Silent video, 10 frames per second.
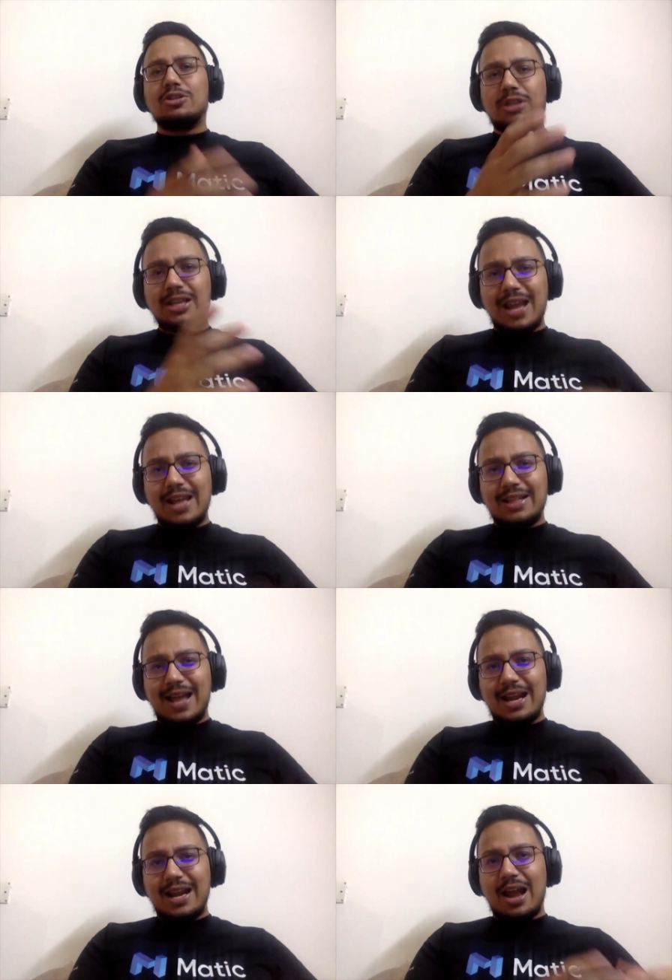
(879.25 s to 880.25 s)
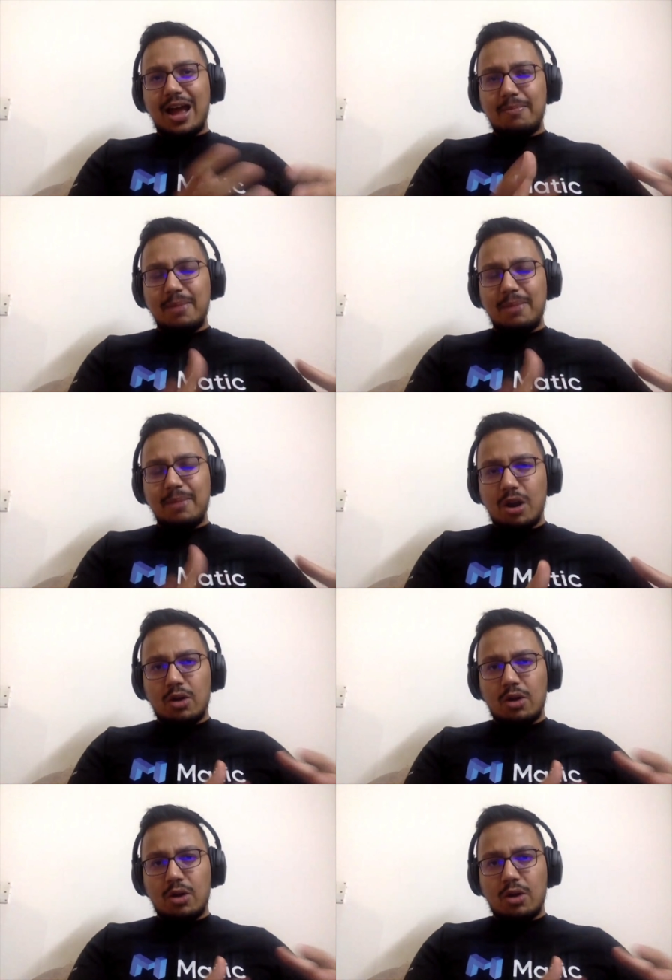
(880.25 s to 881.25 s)
So things like that are, are being
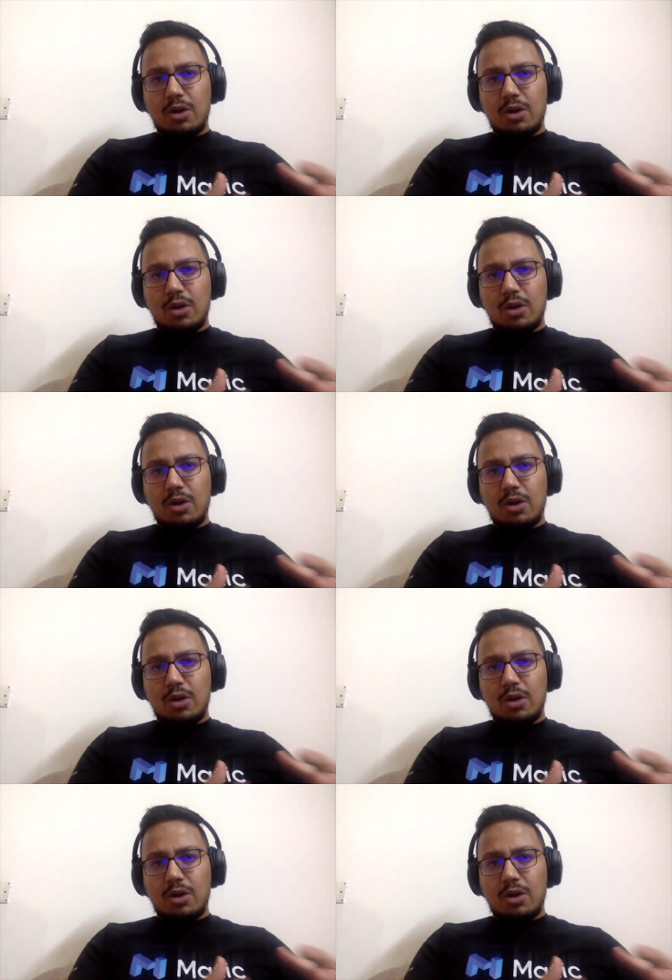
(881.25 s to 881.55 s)
worked out.